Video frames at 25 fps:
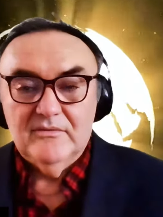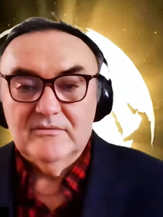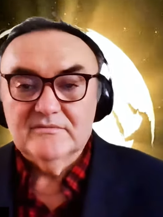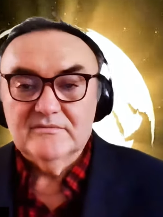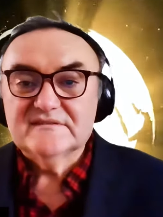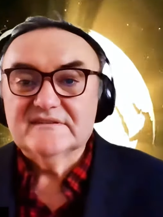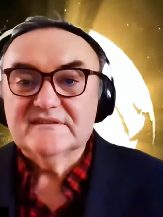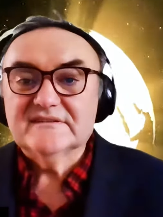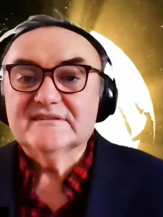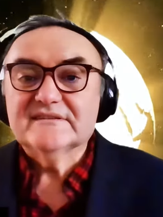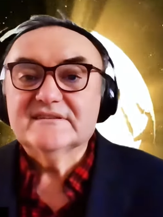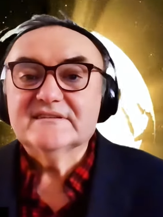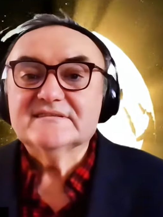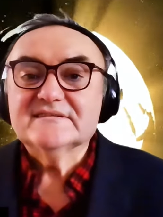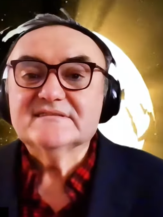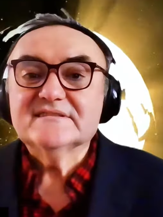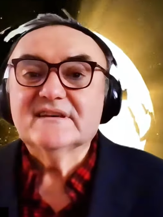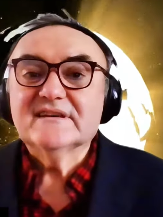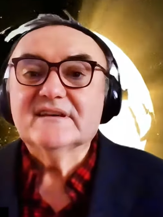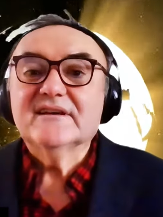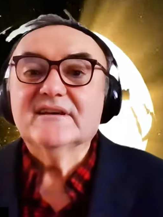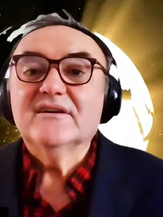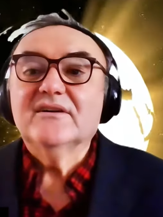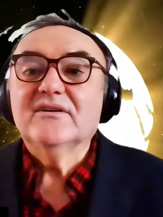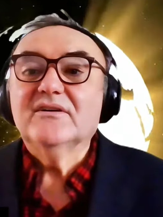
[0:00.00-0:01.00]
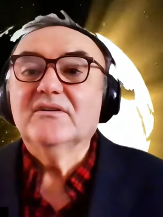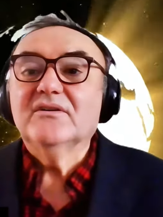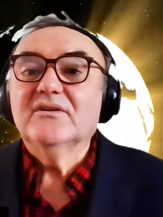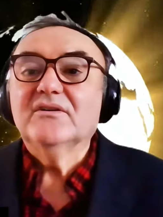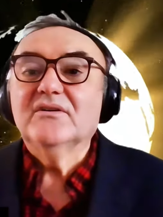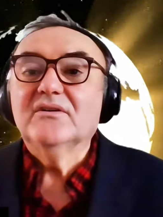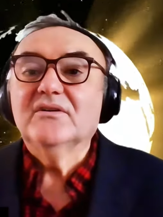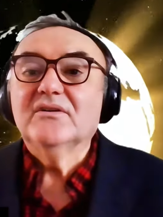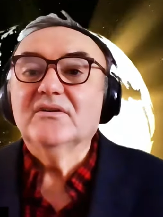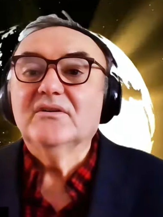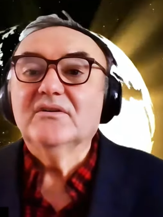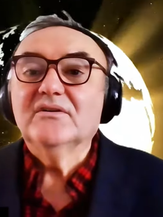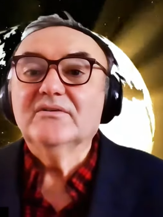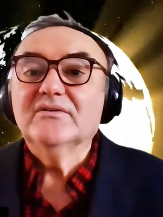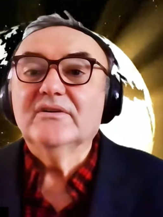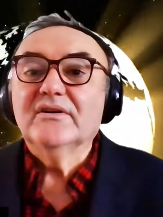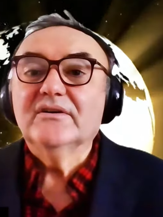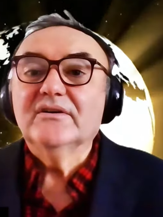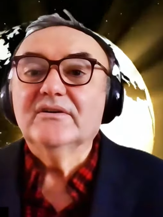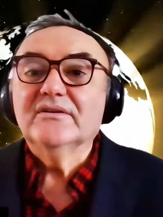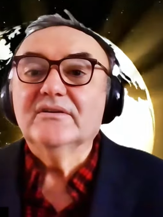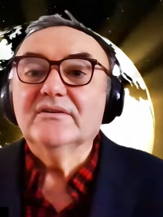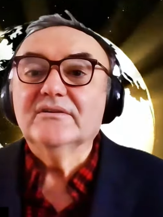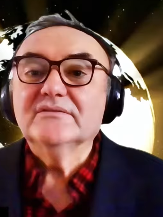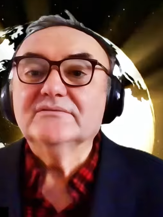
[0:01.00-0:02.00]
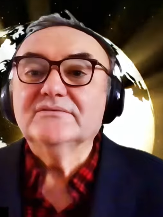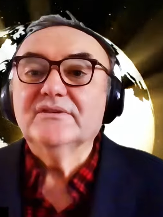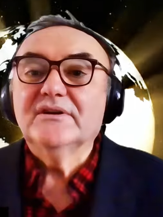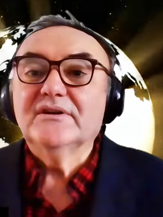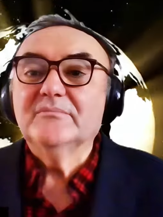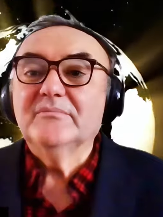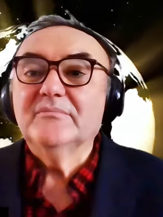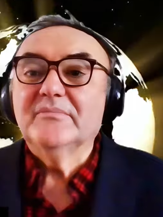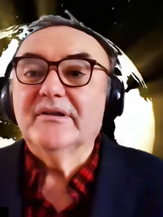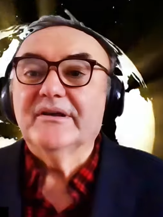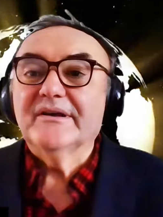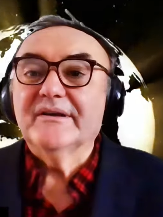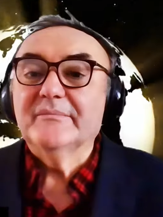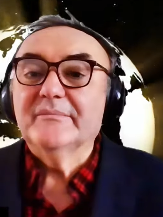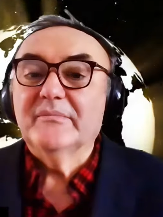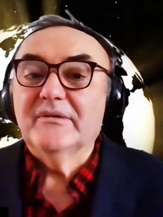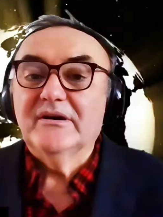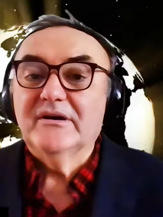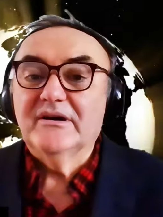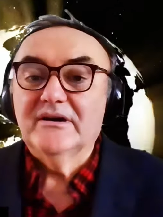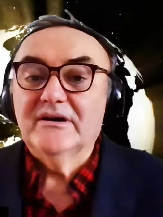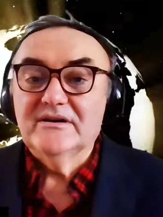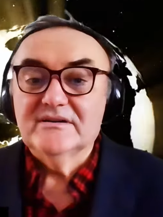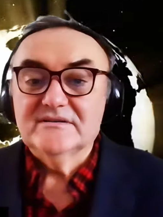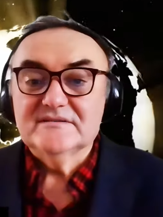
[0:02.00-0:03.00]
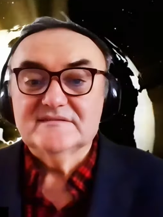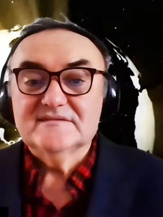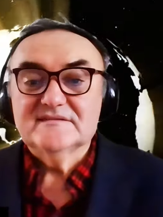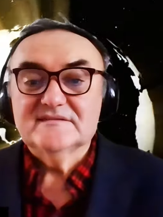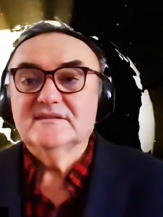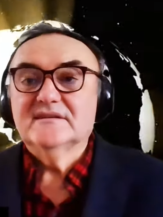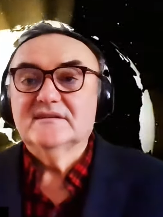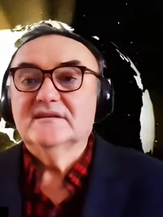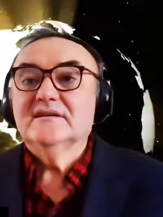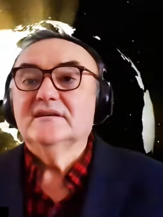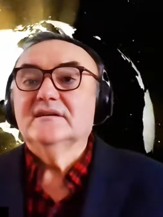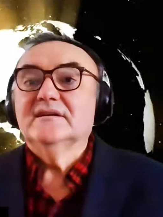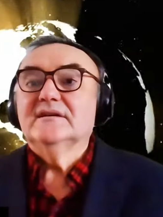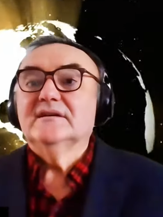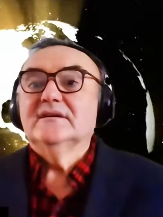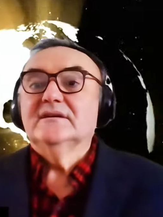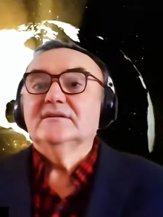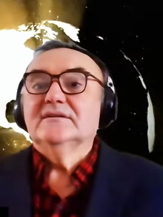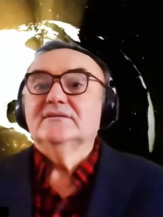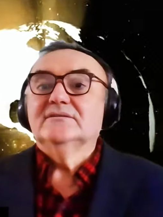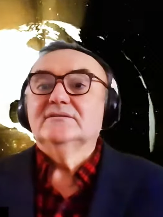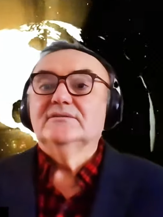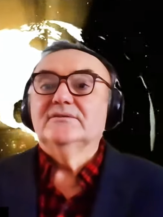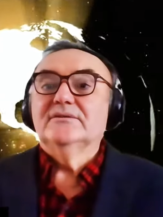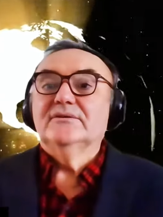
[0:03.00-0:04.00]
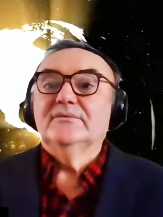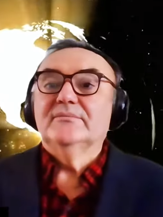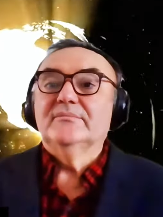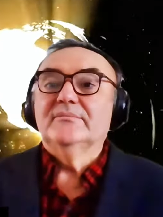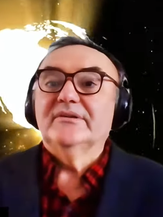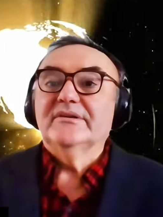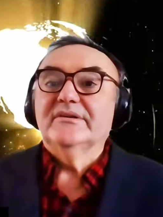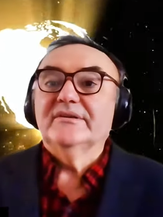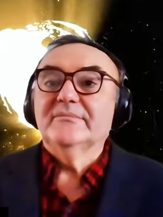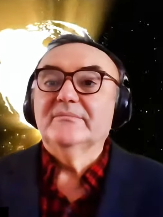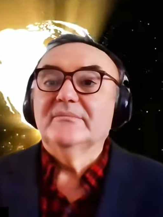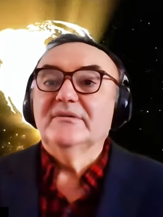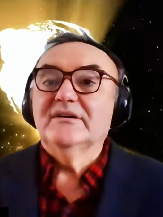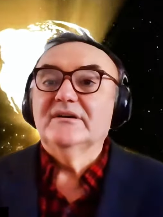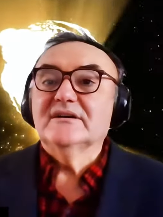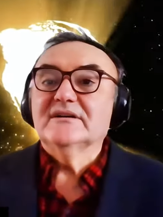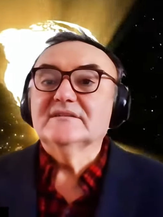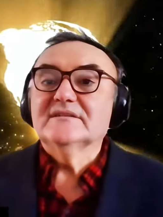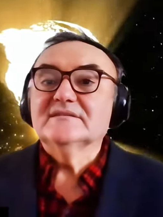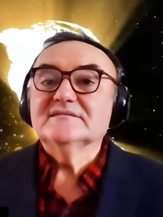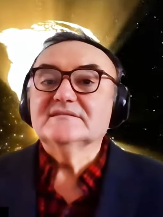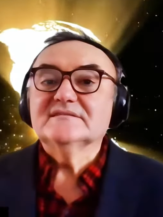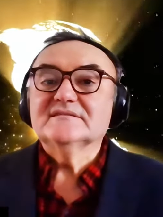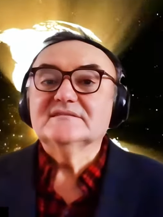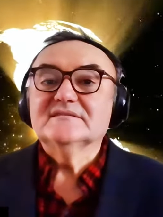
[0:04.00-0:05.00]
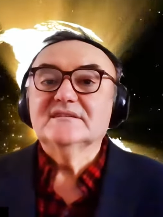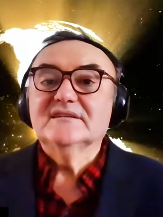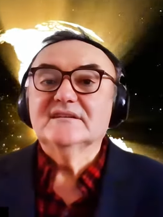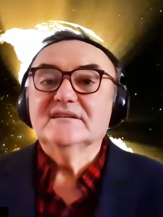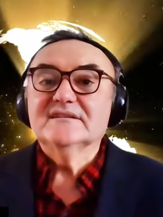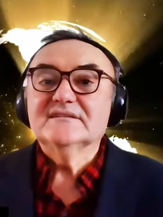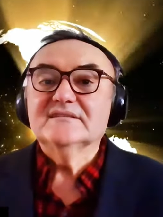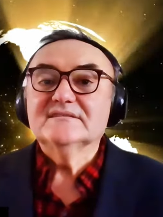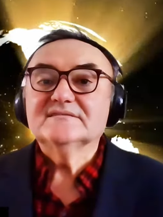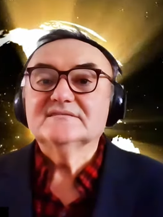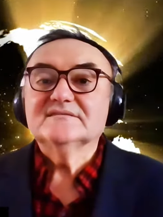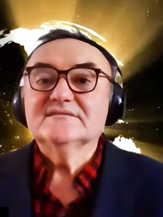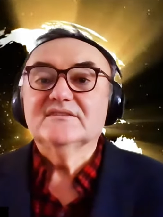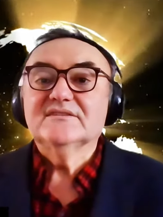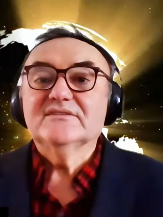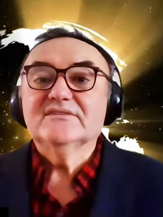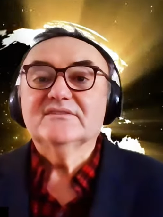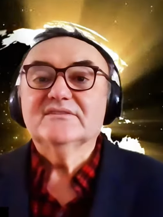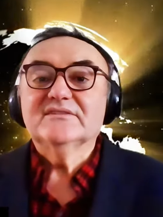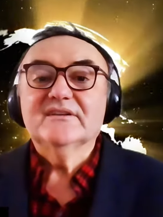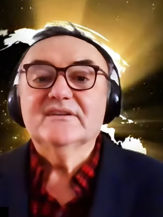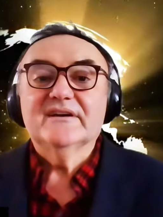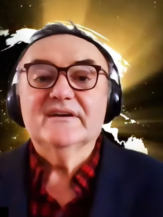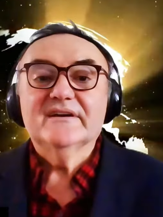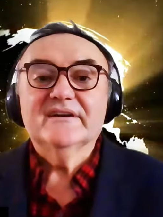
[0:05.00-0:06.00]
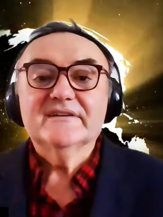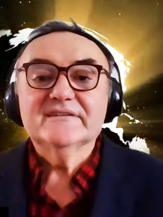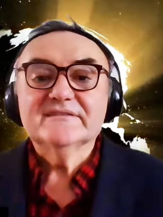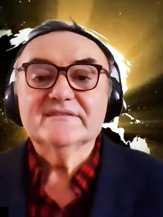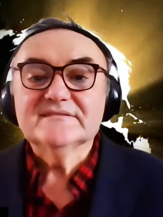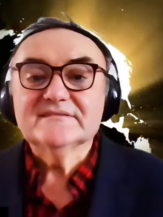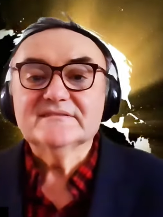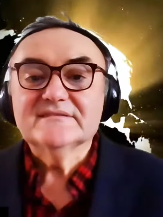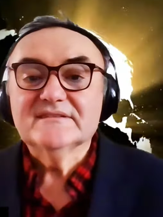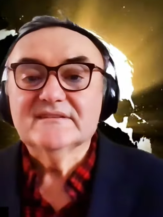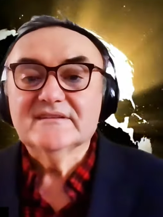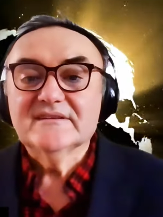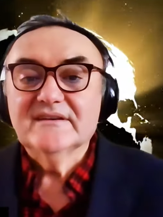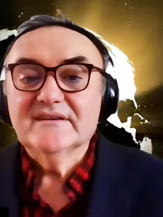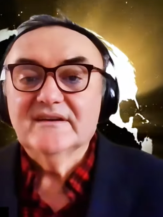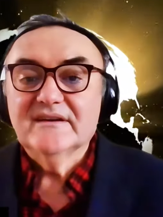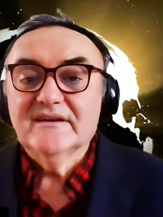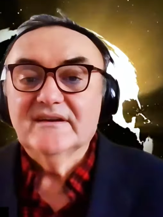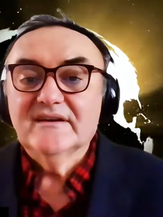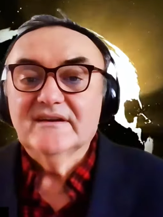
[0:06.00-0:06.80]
it looks like they say, oh, don't blame us. Don't blame us. It's not us.